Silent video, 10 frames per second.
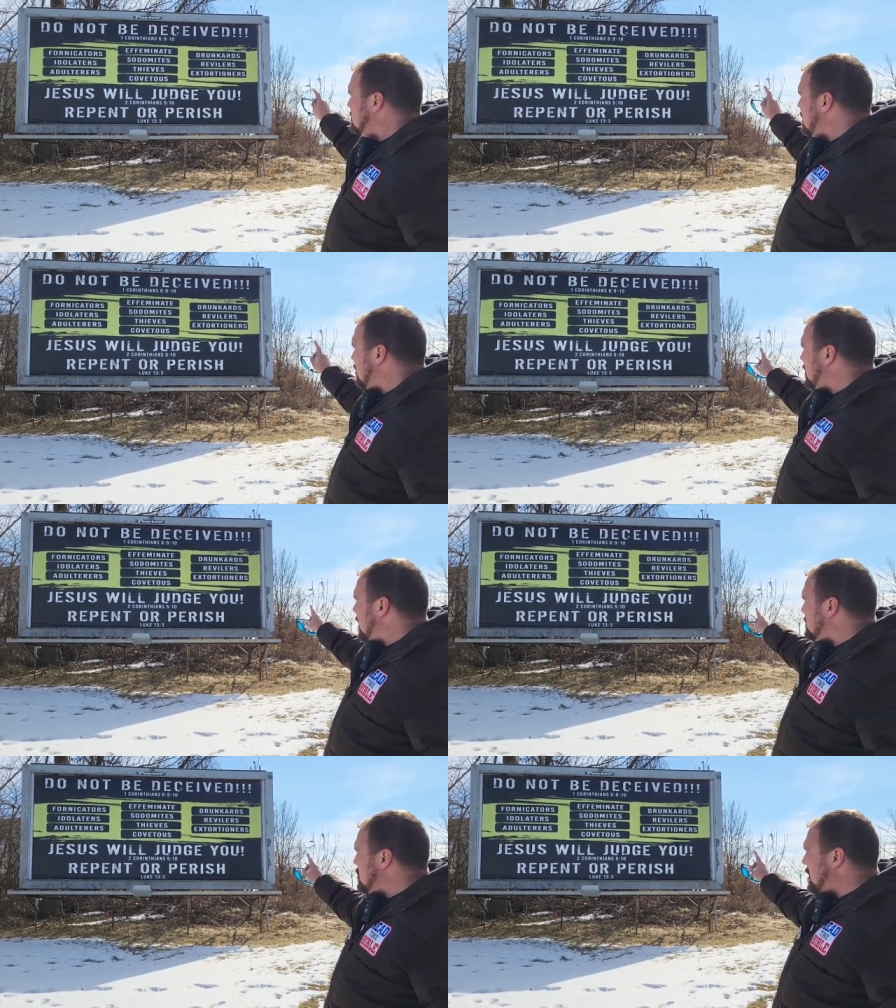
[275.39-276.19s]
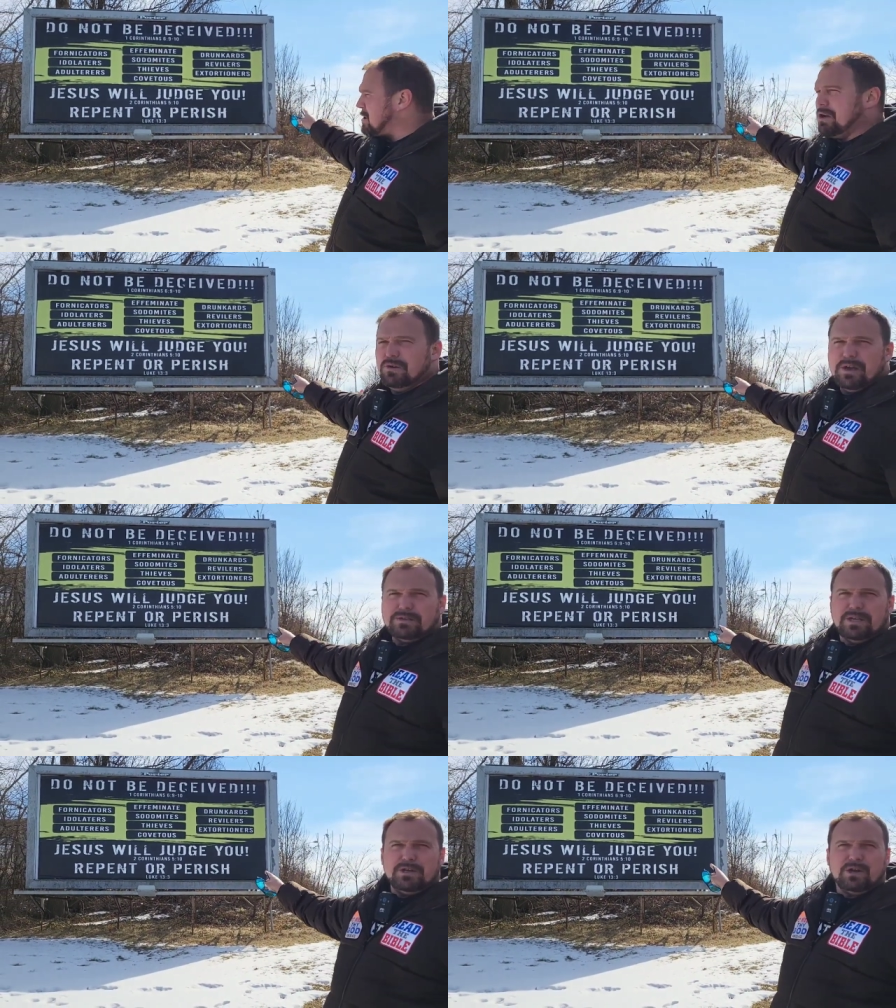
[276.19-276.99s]
So uh, you can do
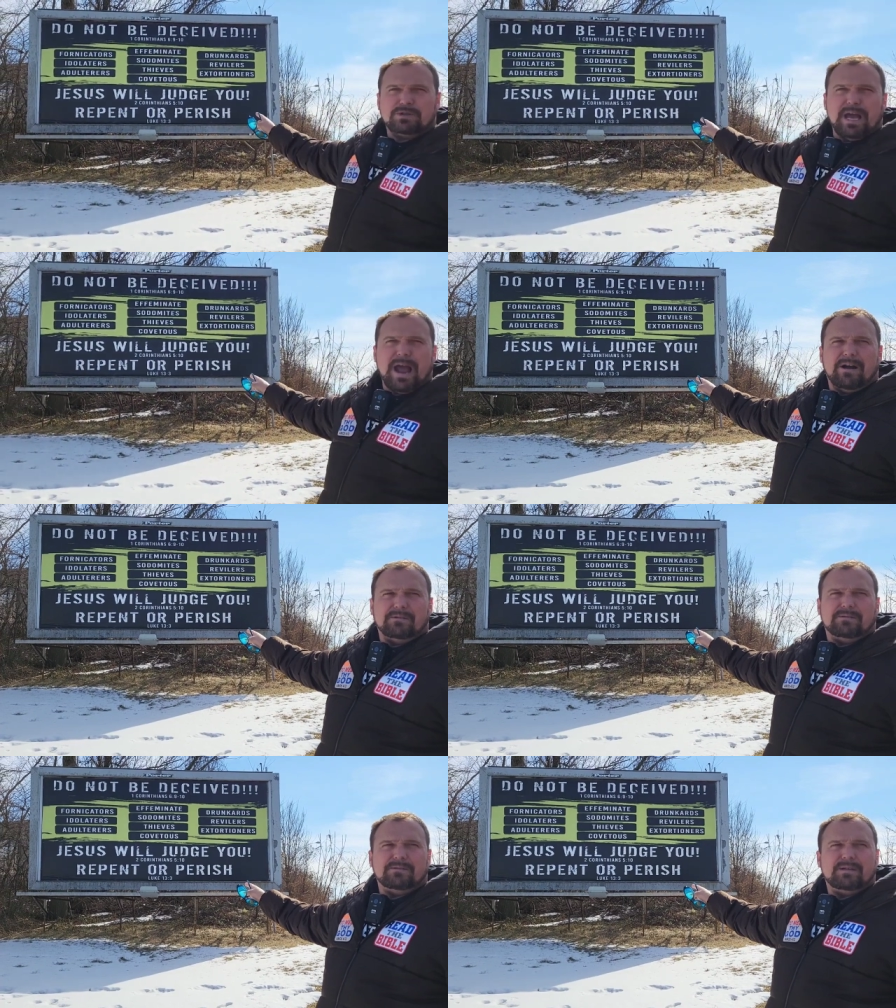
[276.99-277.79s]
this in your town,